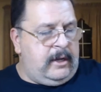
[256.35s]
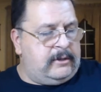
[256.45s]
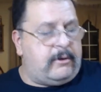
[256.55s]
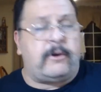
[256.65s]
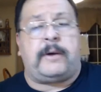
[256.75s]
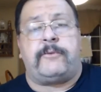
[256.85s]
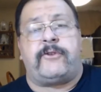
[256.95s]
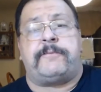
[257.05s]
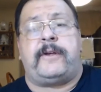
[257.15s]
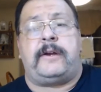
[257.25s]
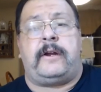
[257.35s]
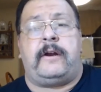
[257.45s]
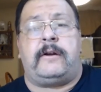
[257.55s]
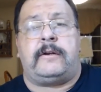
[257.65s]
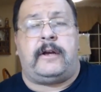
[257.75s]
Let's throw a couple drips onto
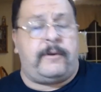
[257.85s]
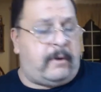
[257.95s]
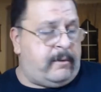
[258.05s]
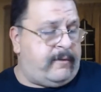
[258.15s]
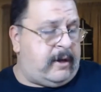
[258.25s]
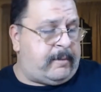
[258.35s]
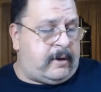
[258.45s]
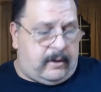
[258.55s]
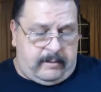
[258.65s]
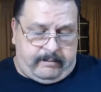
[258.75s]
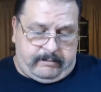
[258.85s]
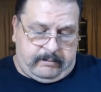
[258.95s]
here and tell you what we're vaping.